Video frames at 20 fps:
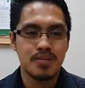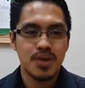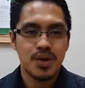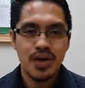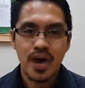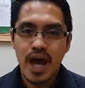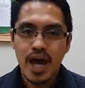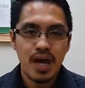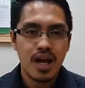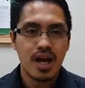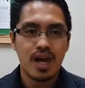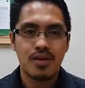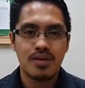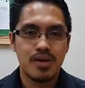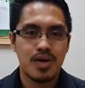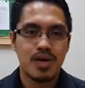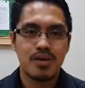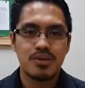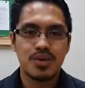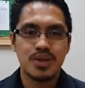Eureka!
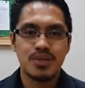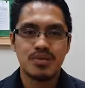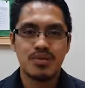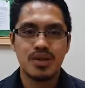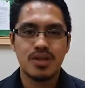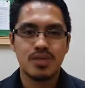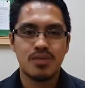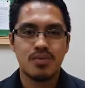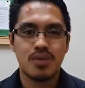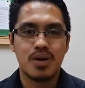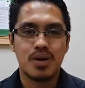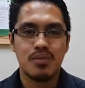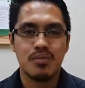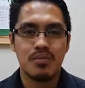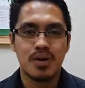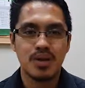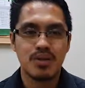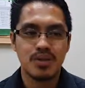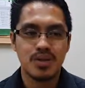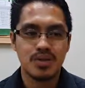I was transformed.
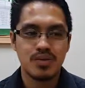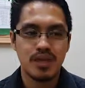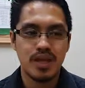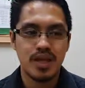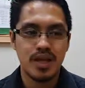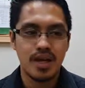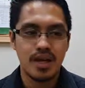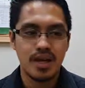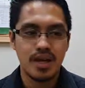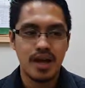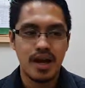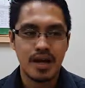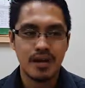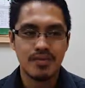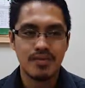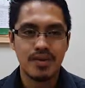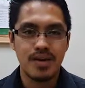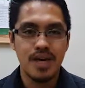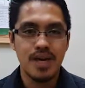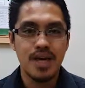It was really a
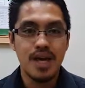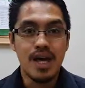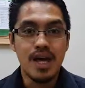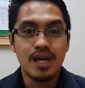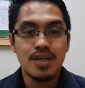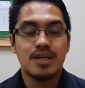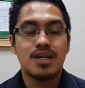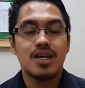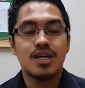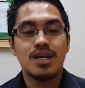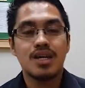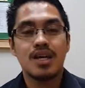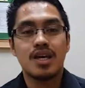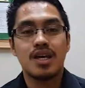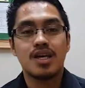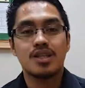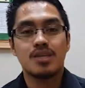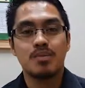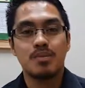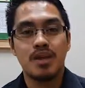life-changing
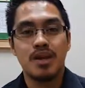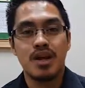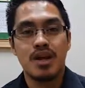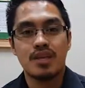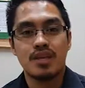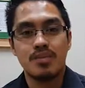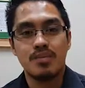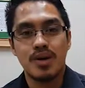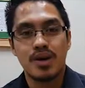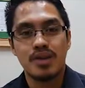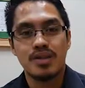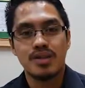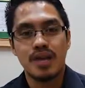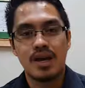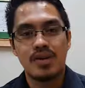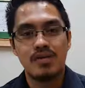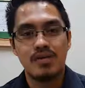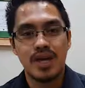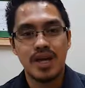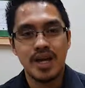experience because
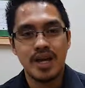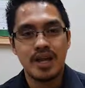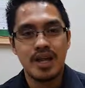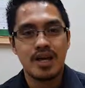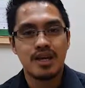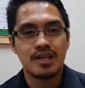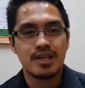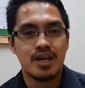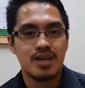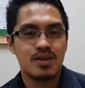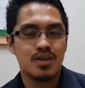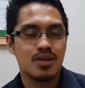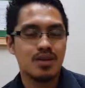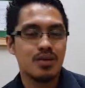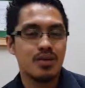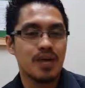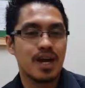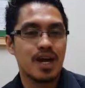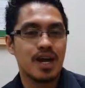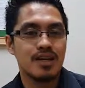I realized that
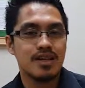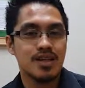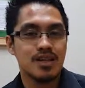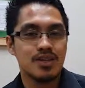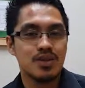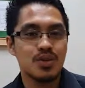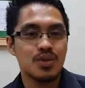although he cannot